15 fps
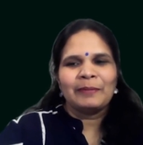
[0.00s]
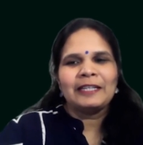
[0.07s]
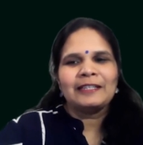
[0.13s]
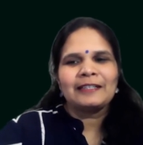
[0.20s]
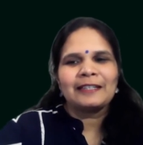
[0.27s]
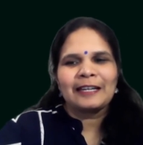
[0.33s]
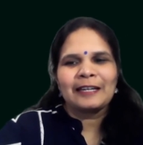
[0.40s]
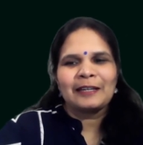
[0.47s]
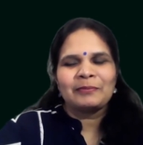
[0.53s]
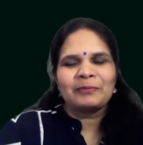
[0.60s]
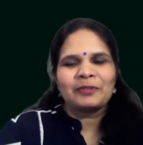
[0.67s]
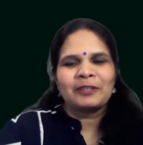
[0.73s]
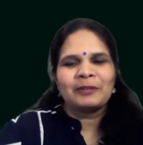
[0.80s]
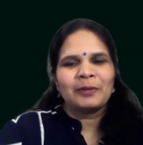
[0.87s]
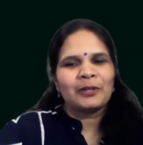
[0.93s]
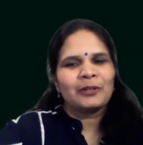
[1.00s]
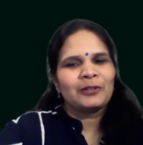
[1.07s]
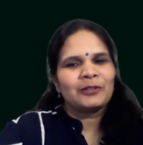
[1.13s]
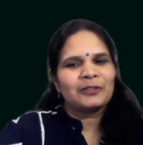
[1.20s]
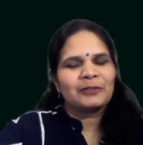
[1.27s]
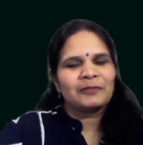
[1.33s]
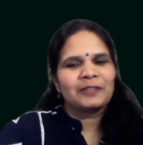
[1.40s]
Many times,
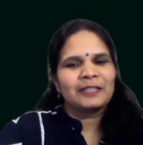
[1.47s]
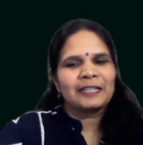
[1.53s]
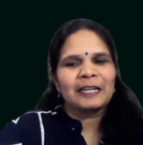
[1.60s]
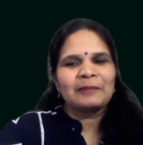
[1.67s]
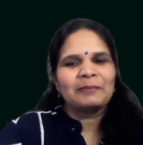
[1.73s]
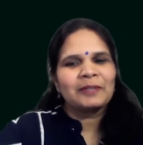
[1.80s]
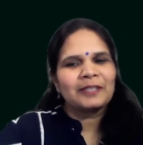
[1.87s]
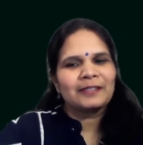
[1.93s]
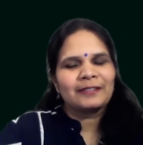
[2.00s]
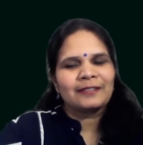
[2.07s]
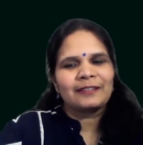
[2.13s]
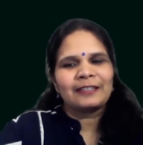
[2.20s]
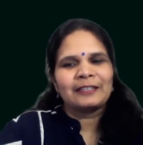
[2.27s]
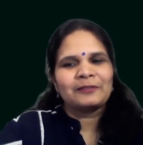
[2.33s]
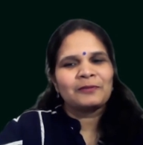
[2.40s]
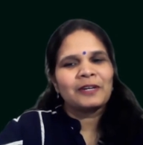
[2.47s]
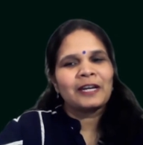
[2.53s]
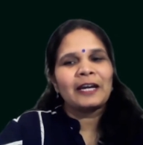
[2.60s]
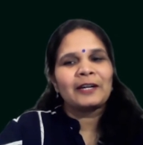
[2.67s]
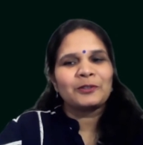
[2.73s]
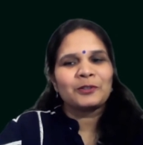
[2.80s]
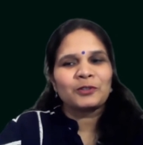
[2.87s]
because of the time constraint, we
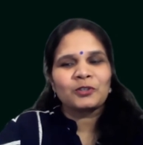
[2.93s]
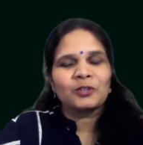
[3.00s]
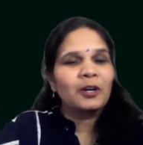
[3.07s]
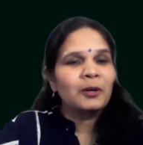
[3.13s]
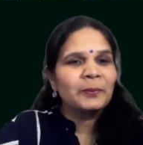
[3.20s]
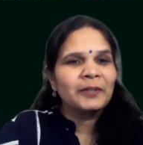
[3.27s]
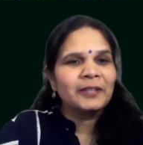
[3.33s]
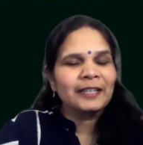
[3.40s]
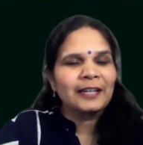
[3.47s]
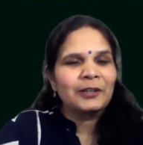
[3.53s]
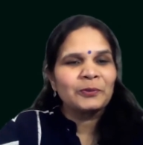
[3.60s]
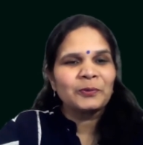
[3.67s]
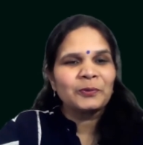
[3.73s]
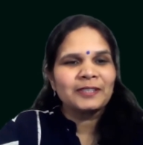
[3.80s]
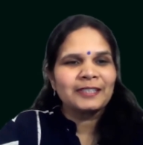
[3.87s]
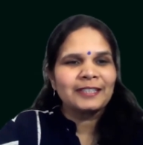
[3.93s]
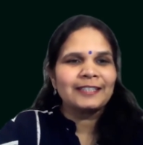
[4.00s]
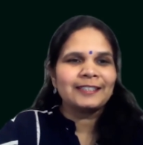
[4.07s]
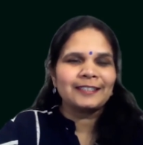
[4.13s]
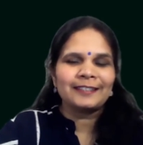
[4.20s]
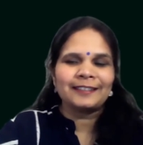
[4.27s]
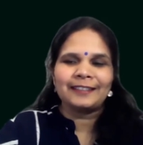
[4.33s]
had to stop our
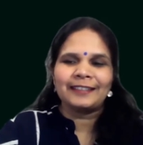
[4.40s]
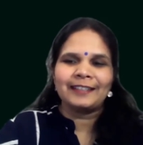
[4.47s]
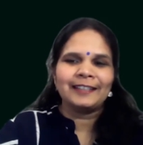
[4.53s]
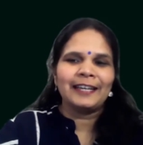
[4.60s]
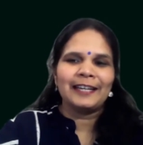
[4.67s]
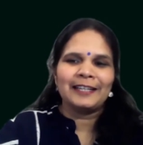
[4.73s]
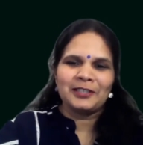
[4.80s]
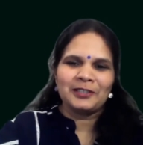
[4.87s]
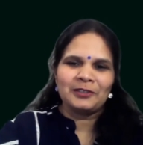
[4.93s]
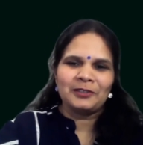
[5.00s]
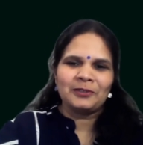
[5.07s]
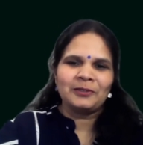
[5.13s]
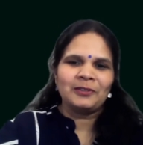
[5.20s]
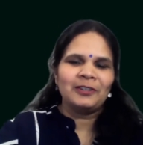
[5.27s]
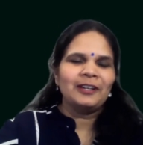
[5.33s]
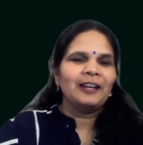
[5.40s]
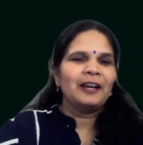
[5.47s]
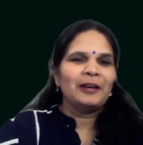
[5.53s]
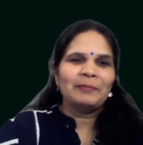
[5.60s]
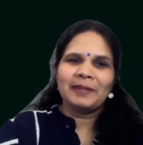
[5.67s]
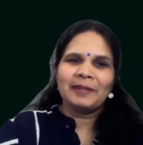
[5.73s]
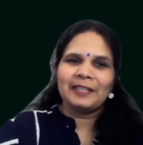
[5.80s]
conversation and get into
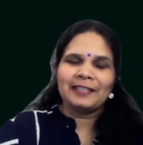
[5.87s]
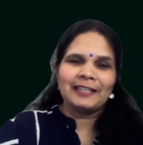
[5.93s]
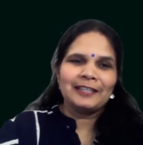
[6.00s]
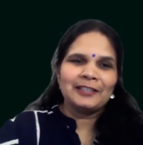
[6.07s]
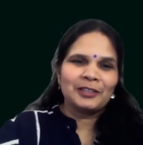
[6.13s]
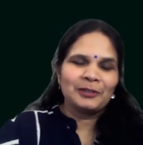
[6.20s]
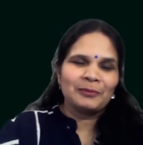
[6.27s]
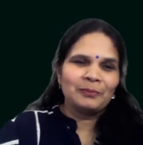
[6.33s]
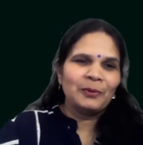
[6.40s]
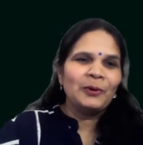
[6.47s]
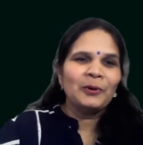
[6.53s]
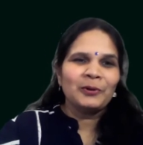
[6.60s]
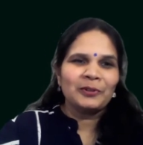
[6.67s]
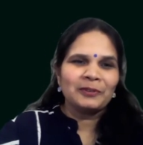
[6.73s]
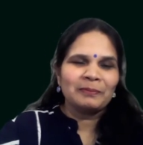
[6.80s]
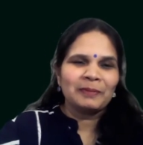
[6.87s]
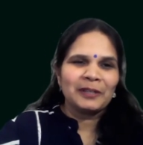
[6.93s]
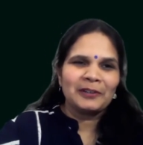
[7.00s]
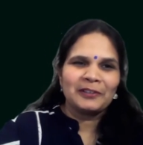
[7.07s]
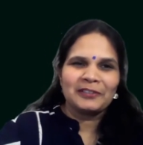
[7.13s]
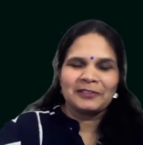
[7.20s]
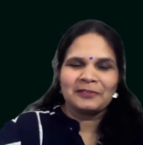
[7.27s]
meditation mode
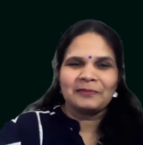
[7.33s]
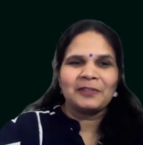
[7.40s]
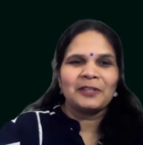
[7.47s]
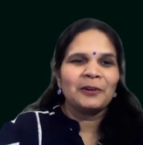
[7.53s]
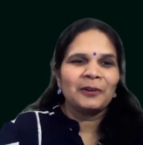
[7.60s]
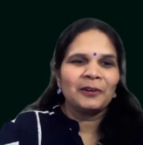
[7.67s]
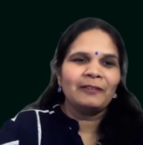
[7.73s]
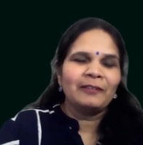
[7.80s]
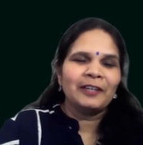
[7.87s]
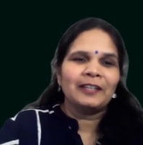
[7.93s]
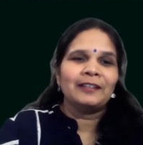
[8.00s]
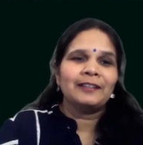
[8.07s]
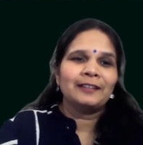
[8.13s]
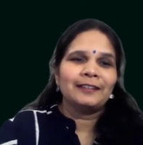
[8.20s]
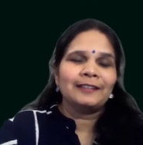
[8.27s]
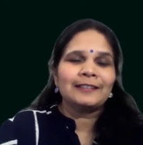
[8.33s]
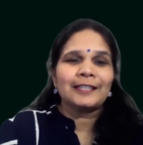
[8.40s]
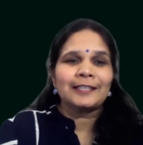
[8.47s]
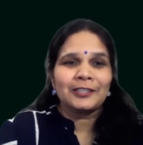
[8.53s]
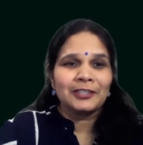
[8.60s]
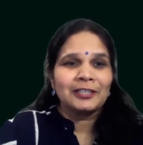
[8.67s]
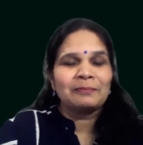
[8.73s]
because we all were in
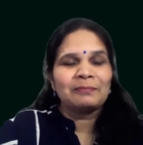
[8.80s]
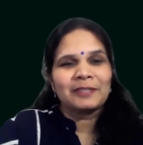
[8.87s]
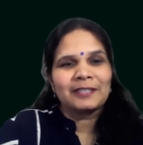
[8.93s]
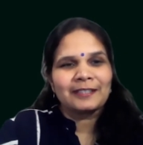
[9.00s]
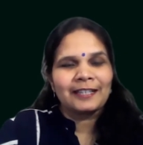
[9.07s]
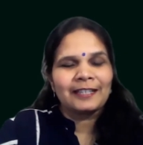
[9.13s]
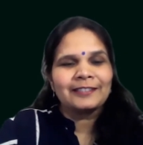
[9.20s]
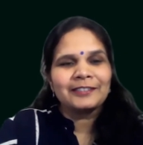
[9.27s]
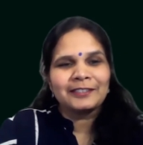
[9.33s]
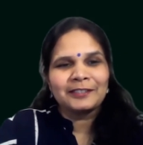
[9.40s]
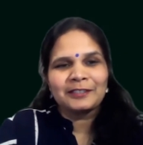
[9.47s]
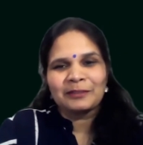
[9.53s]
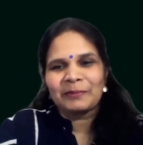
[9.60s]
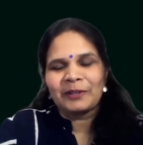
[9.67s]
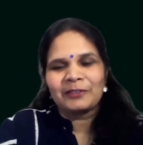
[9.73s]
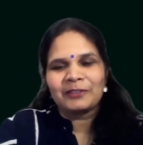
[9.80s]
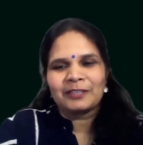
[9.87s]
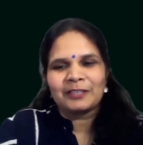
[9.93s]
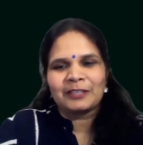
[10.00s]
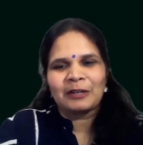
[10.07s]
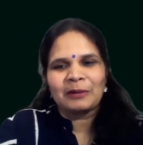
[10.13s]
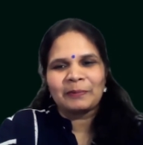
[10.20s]
such deep discussions about
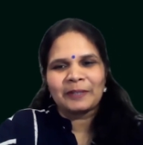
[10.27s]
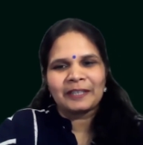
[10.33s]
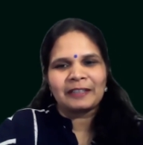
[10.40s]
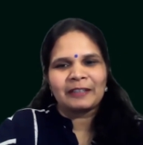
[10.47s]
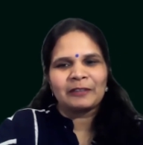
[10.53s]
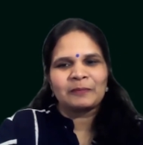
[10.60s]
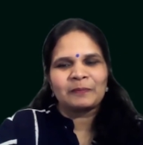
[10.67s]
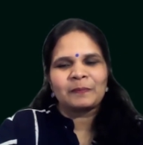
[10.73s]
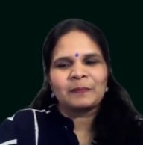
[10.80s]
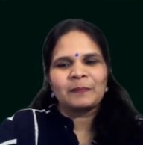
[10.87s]
the topic.